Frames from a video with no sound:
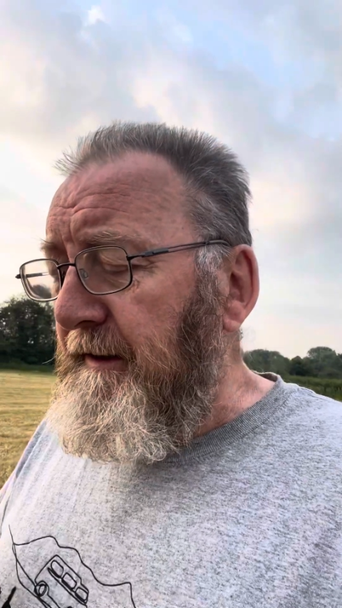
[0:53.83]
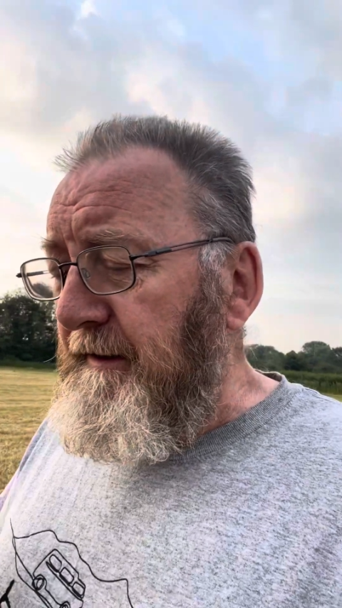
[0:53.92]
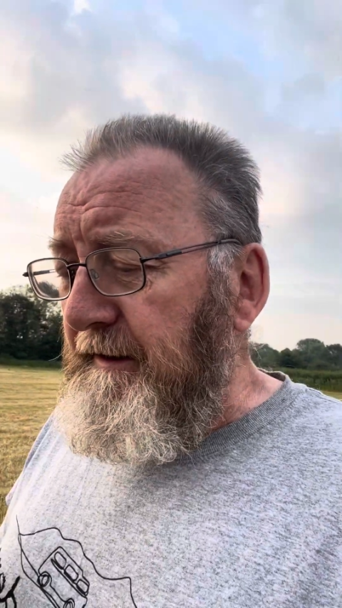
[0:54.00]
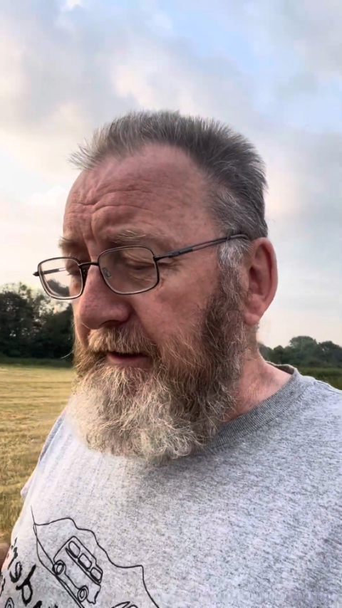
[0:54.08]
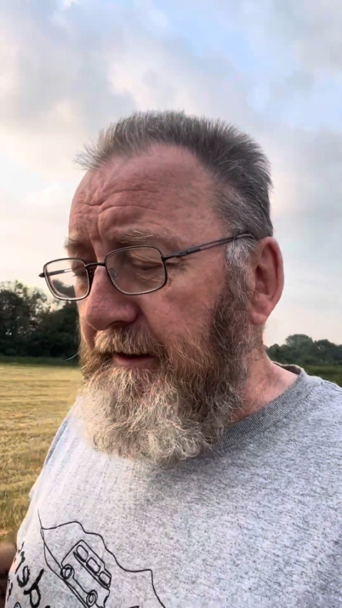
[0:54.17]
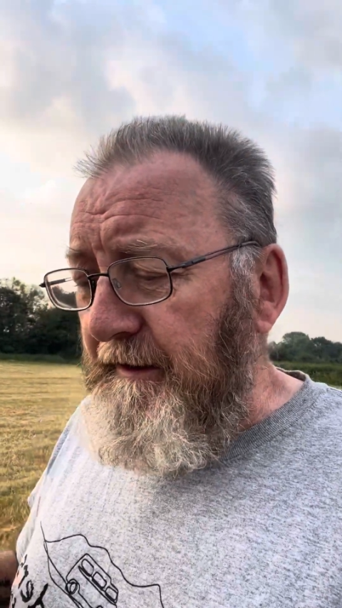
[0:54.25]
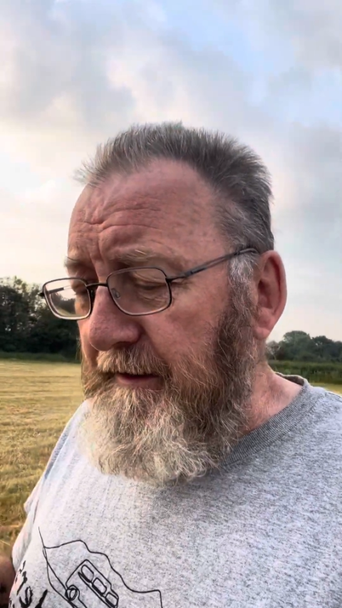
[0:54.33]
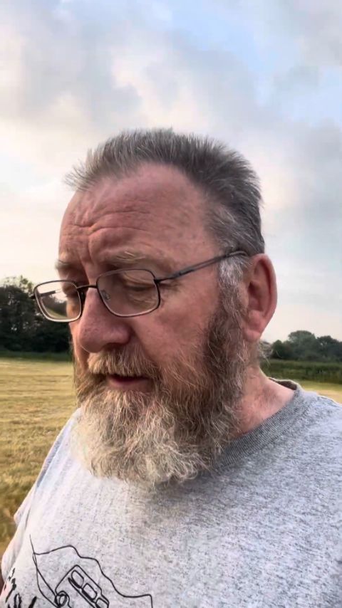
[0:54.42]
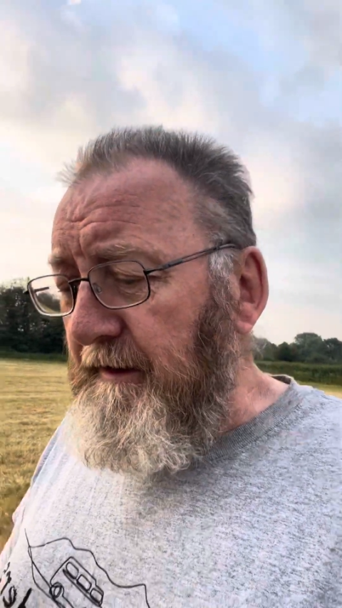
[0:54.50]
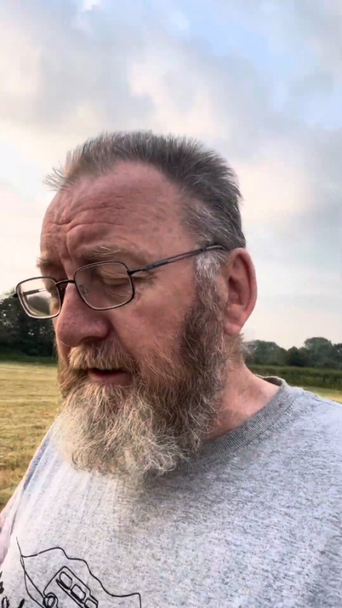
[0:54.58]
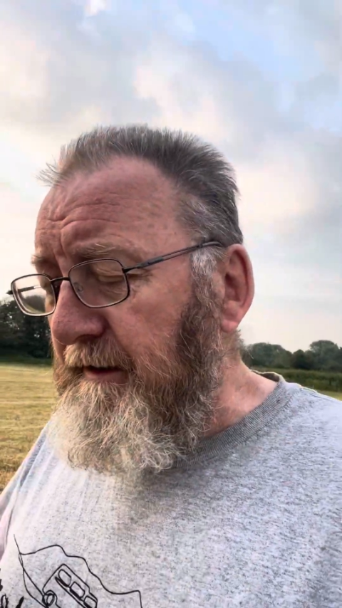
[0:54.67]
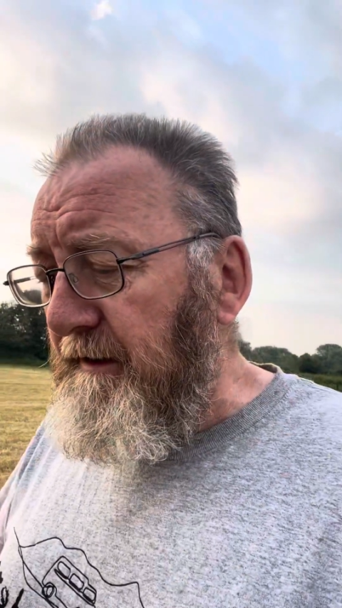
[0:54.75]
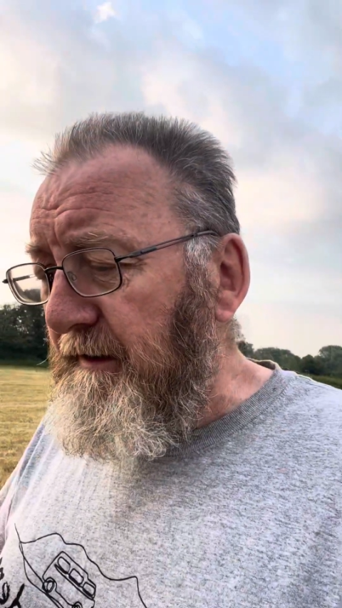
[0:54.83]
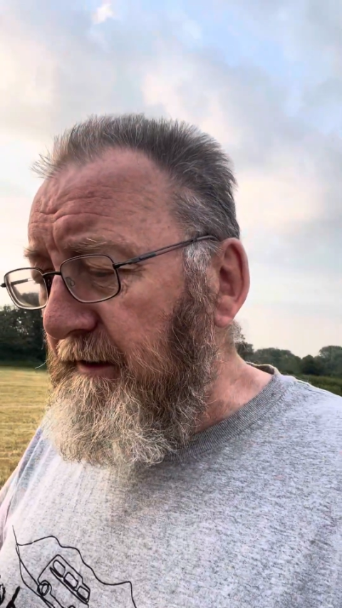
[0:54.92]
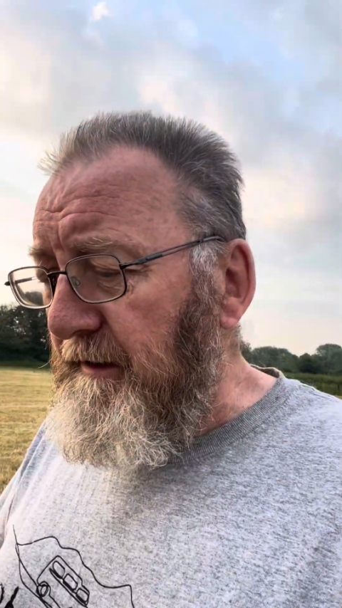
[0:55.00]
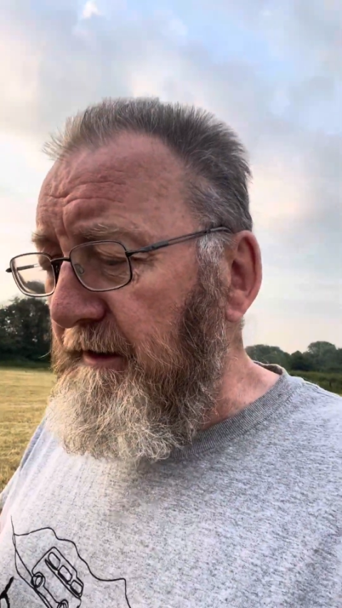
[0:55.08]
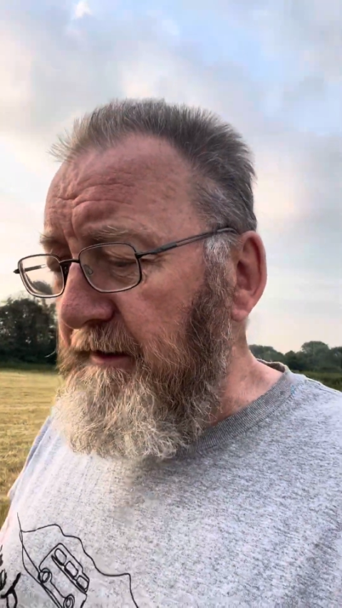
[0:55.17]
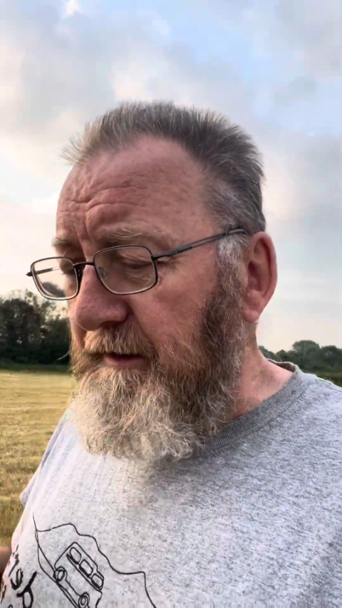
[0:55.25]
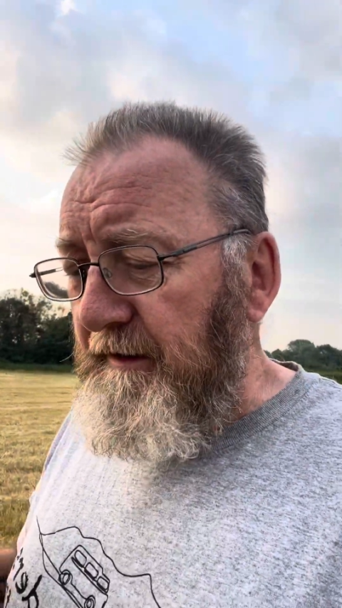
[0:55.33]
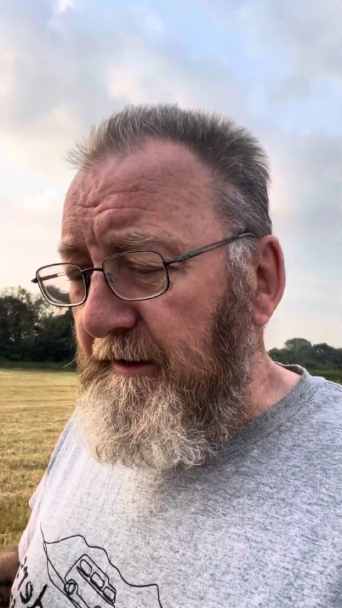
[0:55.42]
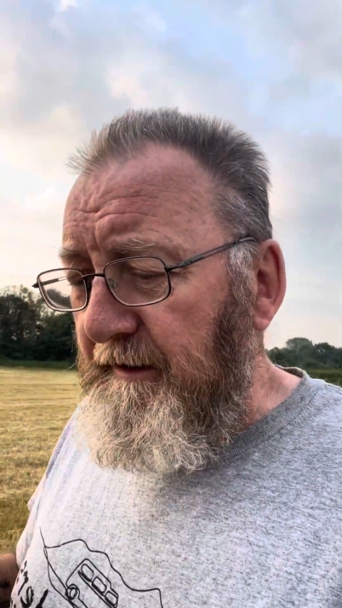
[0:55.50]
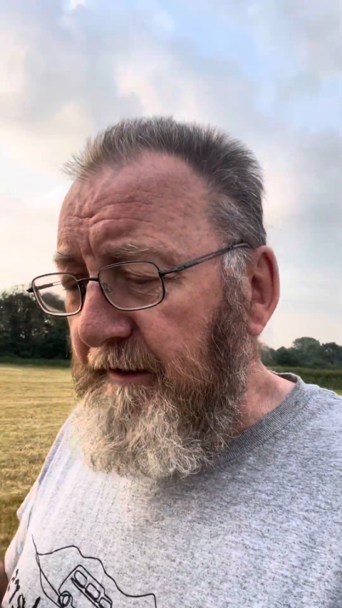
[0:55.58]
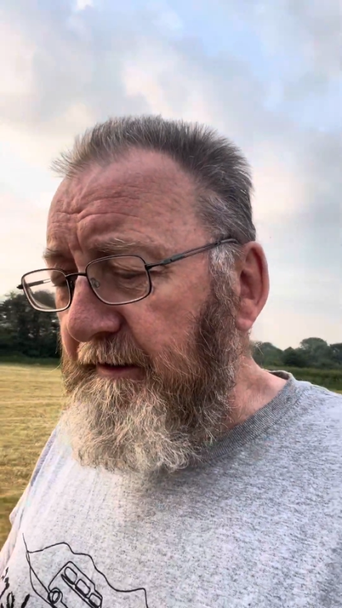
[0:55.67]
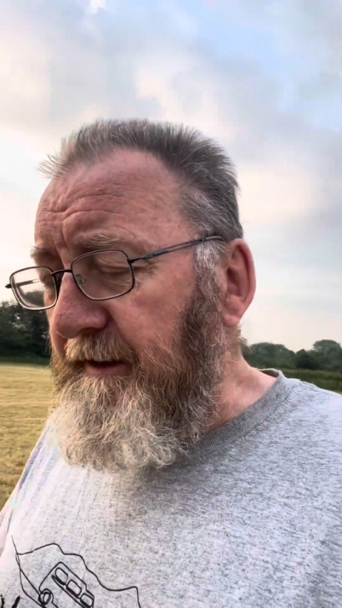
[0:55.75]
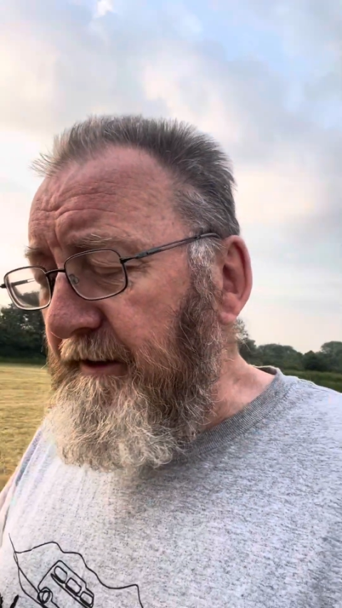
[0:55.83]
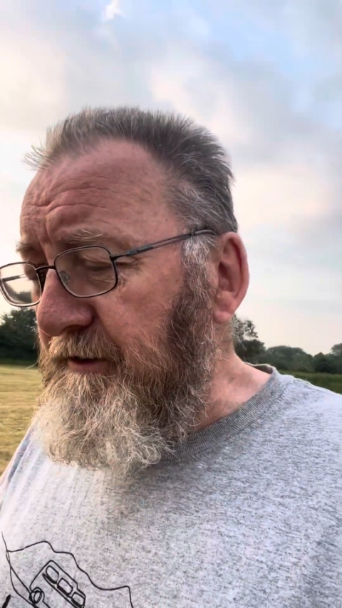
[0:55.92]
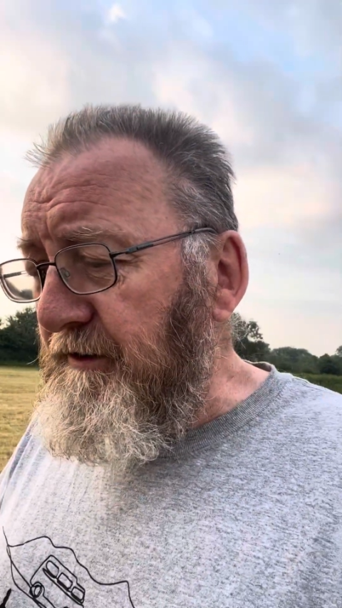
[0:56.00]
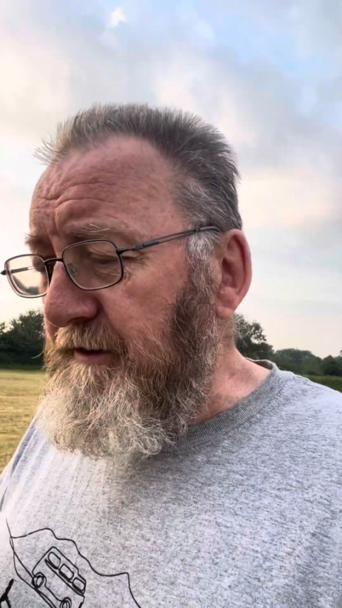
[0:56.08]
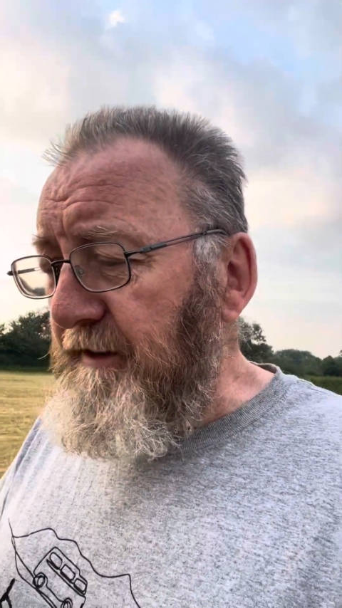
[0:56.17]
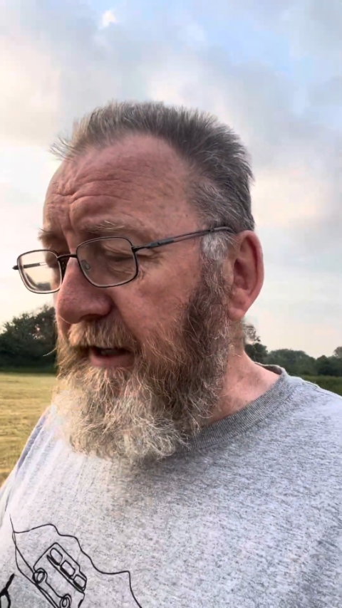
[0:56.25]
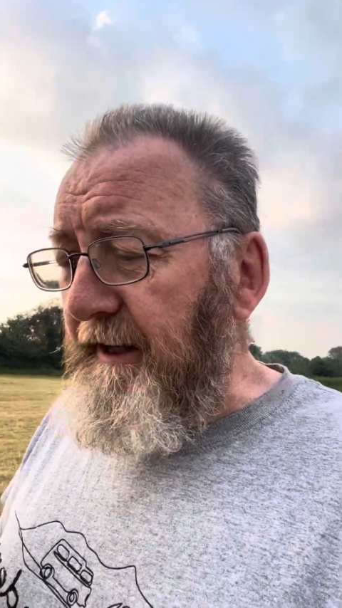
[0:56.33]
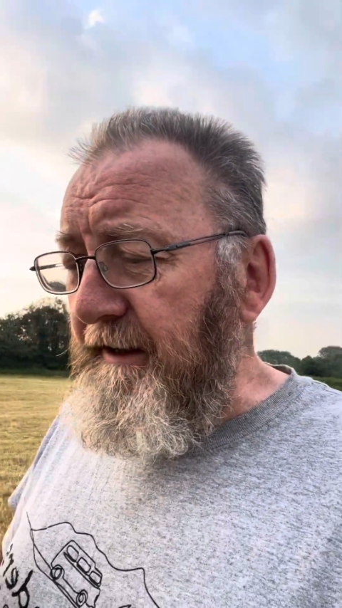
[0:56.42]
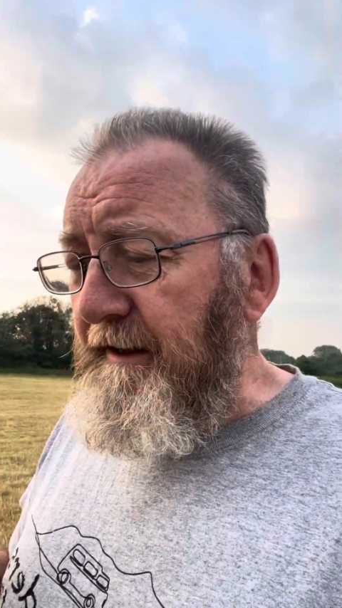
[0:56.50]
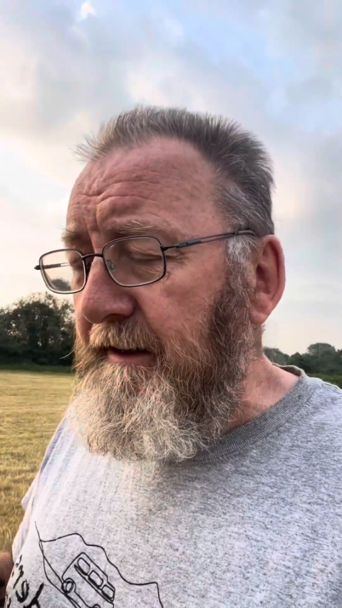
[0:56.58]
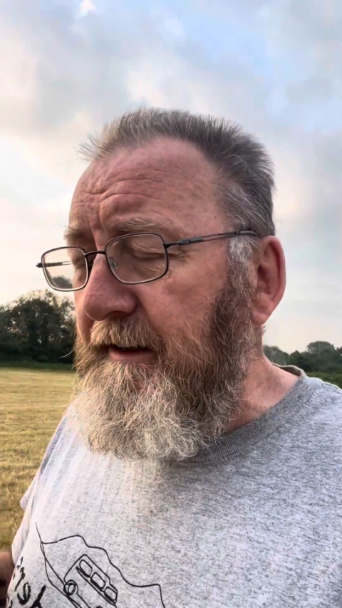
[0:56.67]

The uh, Yesterday,